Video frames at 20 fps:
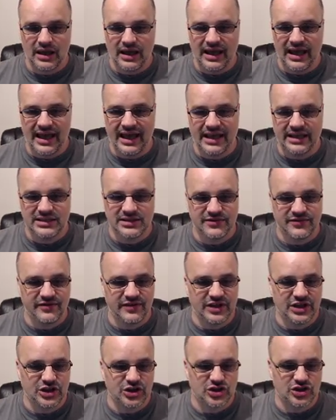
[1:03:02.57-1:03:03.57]
Has
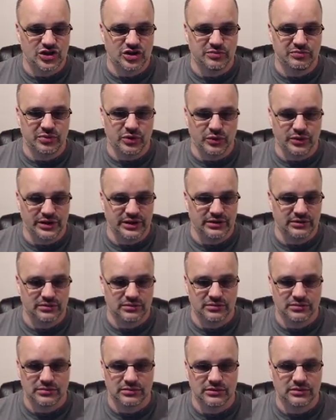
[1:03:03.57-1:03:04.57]
finished spawning.
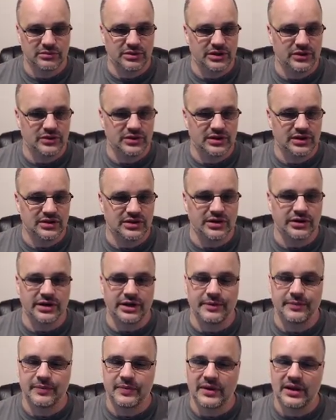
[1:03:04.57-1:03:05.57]
Am I using this? Okay.
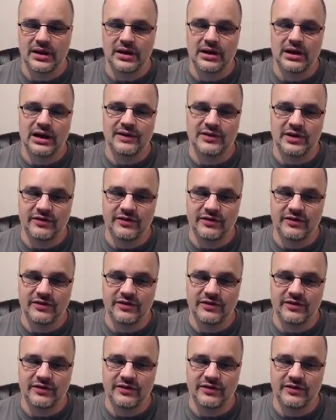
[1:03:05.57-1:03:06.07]
I've got a